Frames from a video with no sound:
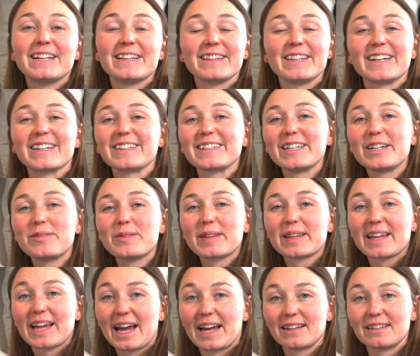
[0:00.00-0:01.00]
Luckily with
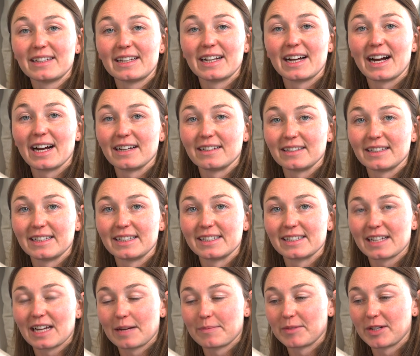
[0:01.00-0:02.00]
Catalina Island,
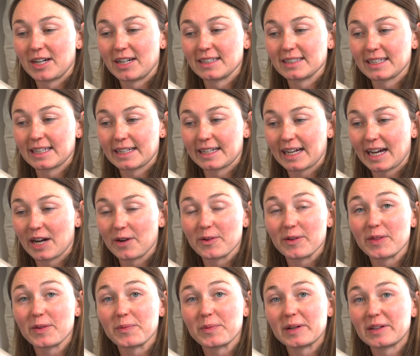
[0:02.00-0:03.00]
I'm not like out
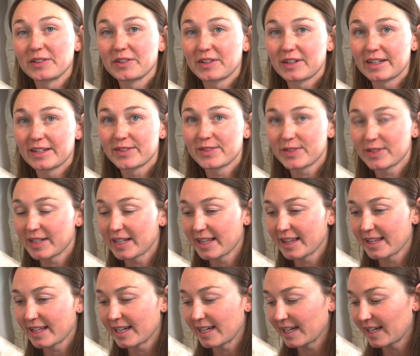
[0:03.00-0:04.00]
in the wilderness or
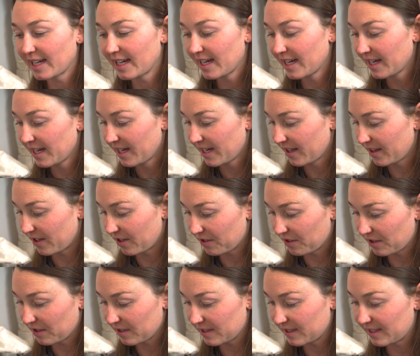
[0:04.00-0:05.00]
anything. There
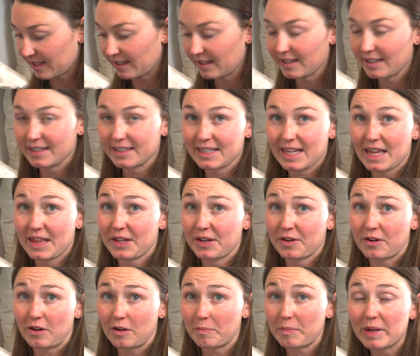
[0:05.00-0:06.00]
are cities and there
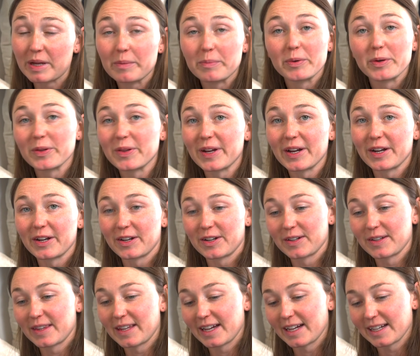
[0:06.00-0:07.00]
are people
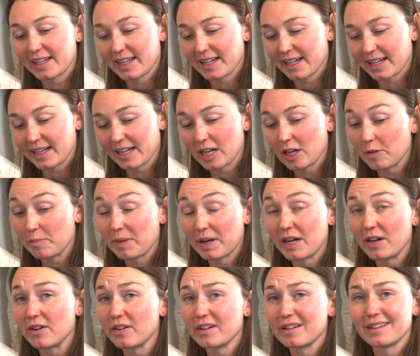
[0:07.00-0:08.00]
there that can help
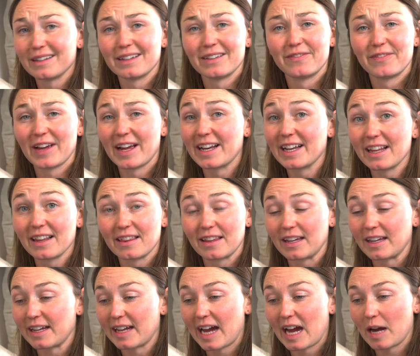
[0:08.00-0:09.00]
out if
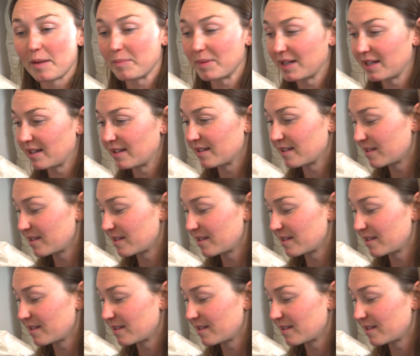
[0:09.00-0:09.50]
anything happened.